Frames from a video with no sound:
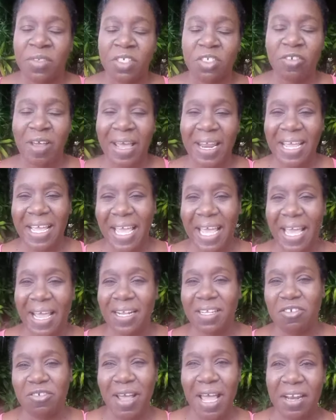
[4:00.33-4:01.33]
try
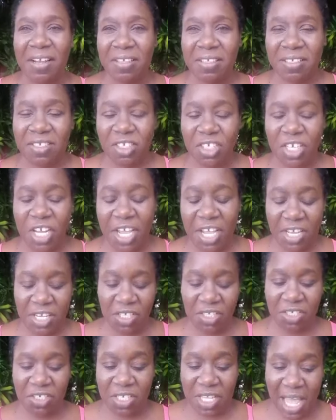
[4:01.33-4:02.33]
to
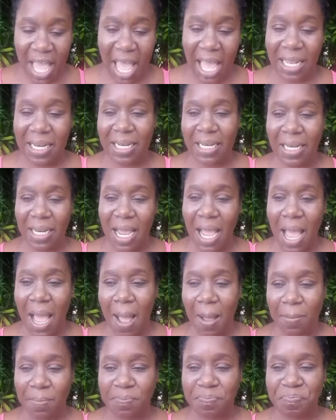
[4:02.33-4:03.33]
change that
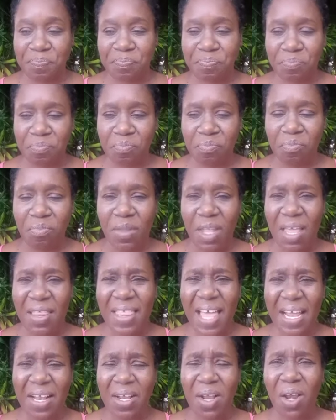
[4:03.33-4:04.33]

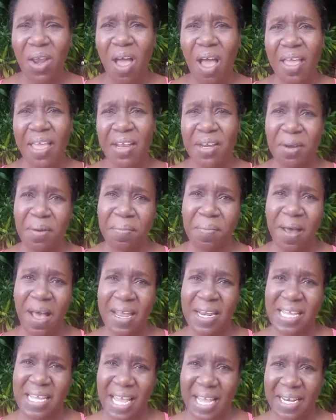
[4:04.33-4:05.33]
that clock in your
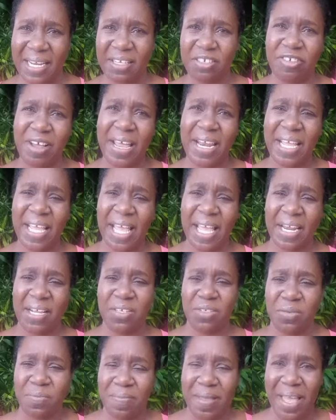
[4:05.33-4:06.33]
body and try to get
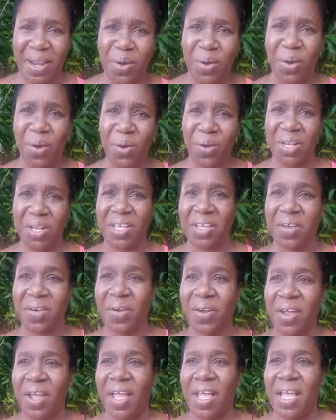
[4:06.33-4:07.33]
into bed
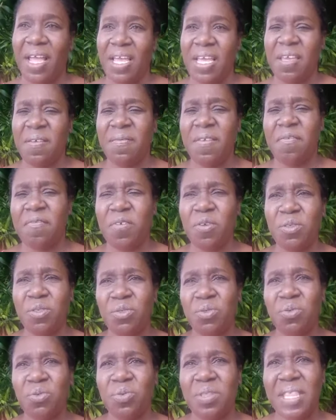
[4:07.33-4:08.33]
earlier. Even if you
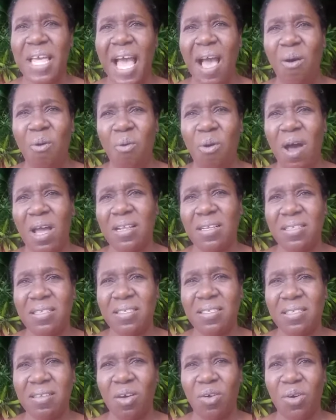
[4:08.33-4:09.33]
do that
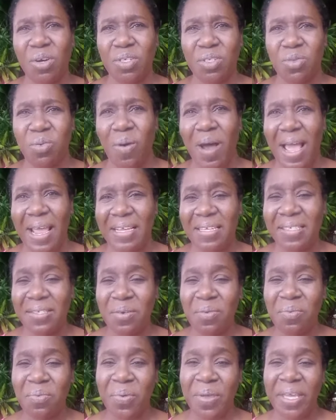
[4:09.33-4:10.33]
once or twice
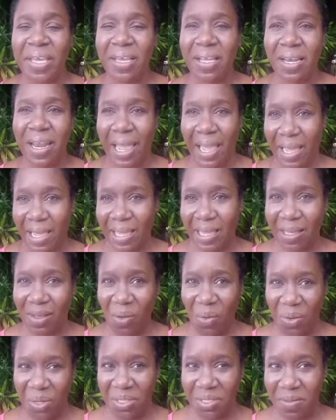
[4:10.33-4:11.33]
a week, like
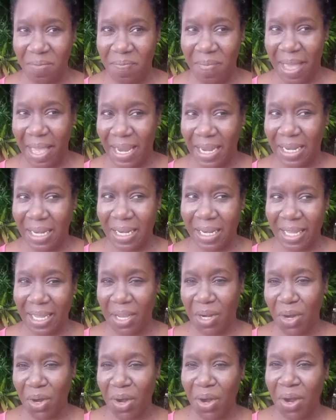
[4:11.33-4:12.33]
going to bed
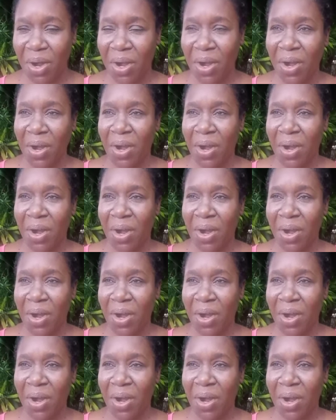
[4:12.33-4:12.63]
later,